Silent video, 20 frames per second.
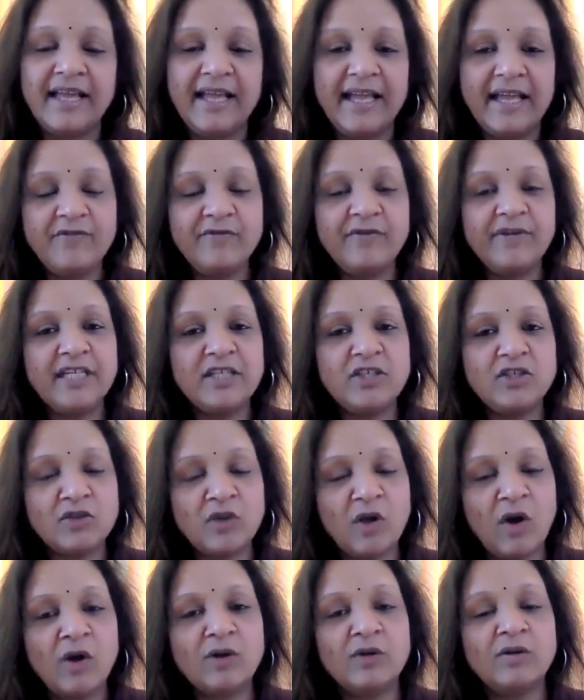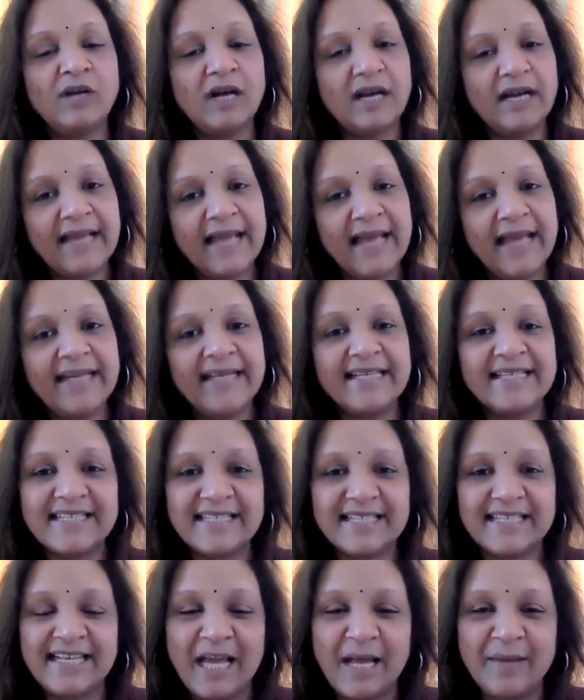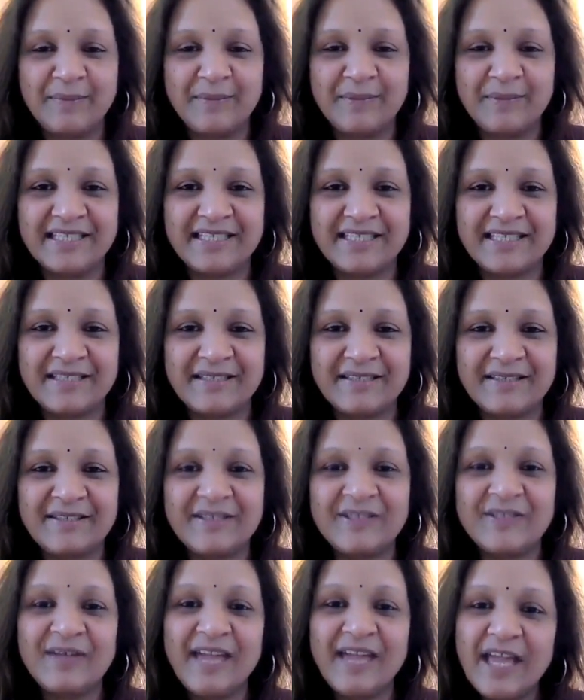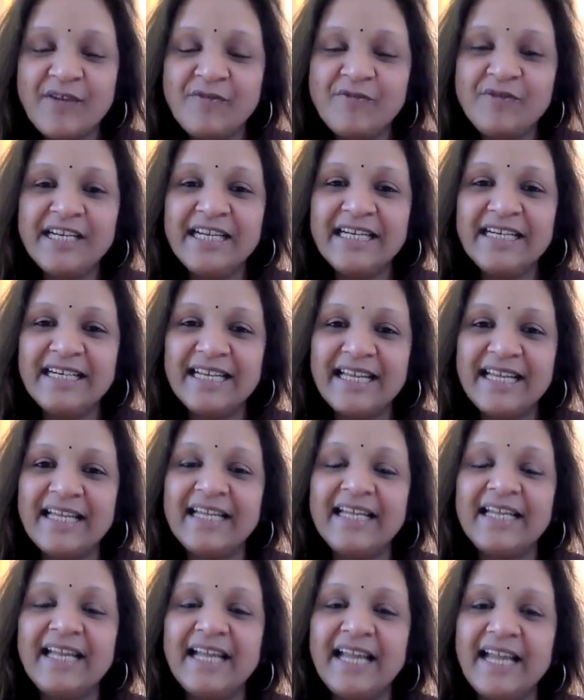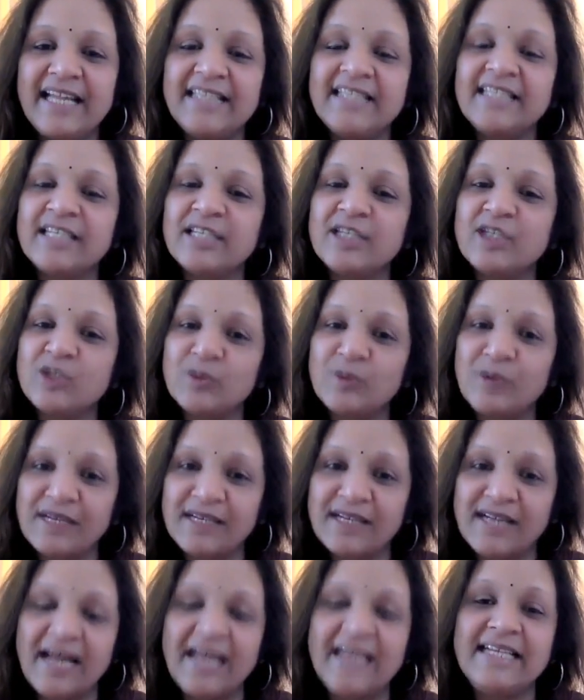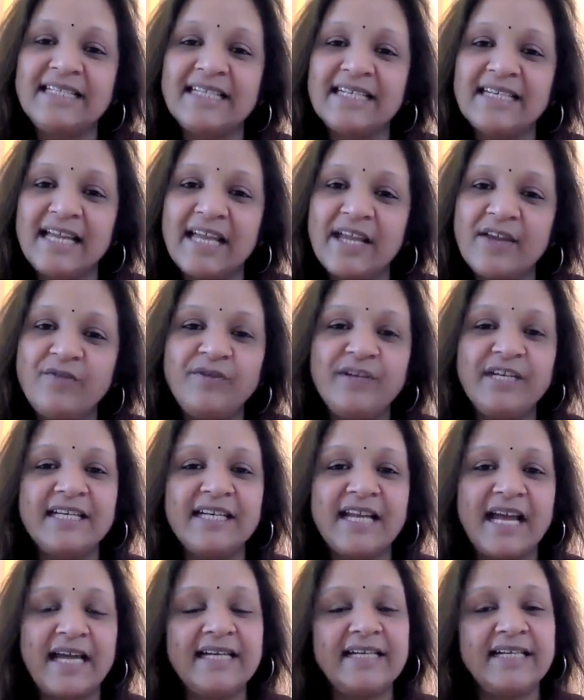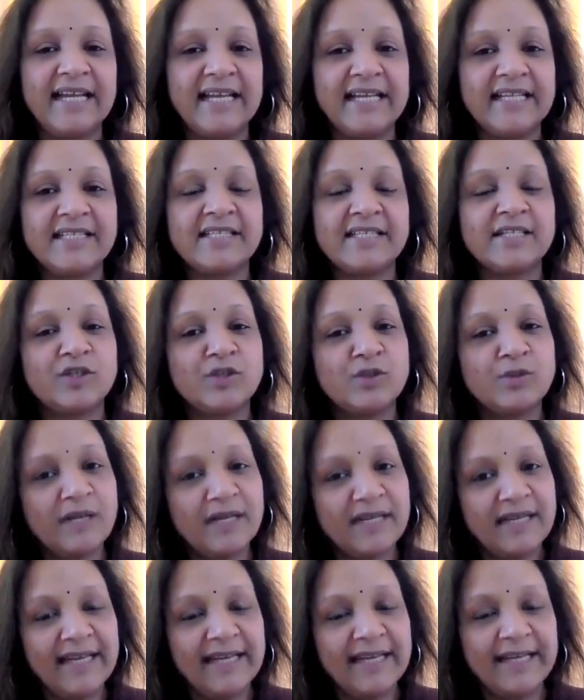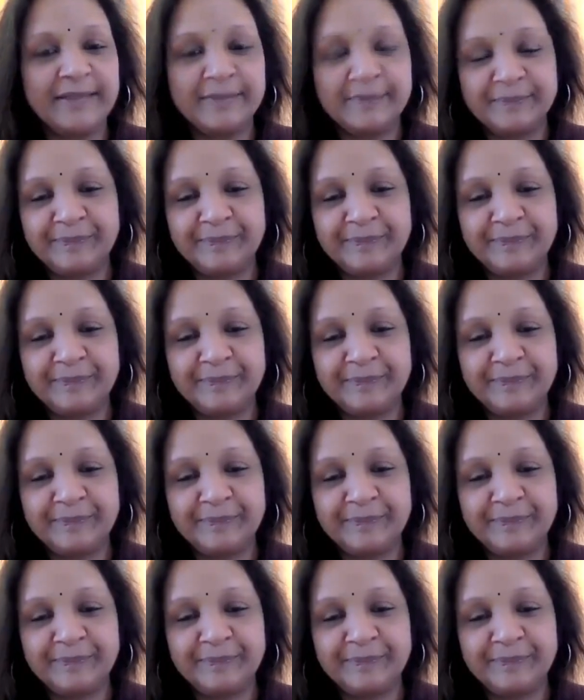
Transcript: every sorrow again ends in happiness. So every day ends into a night and every night ends into a day.